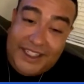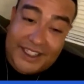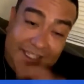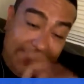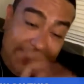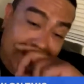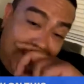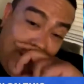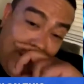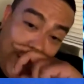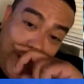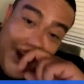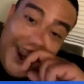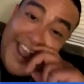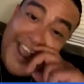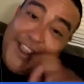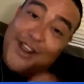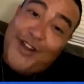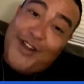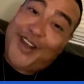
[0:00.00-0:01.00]
Yeah, all
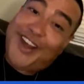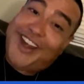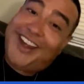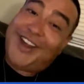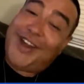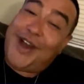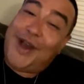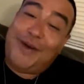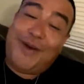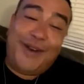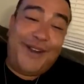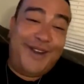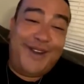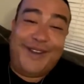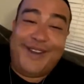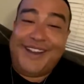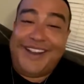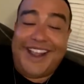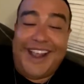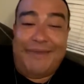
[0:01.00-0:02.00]
that. You already know.
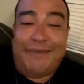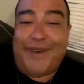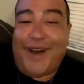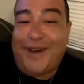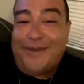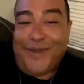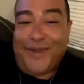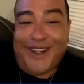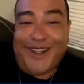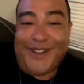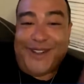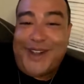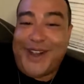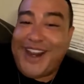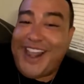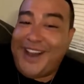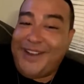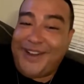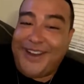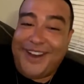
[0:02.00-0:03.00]
I'm with you
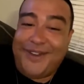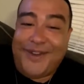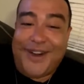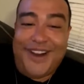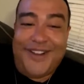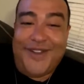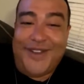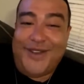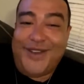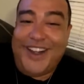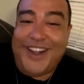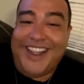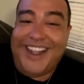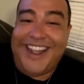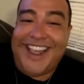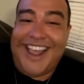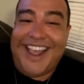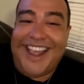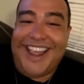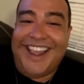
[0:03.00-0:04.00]
on that one. Whenever you need
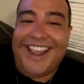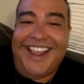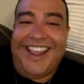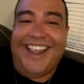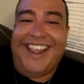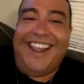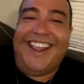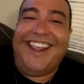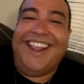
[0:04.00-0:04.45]
that.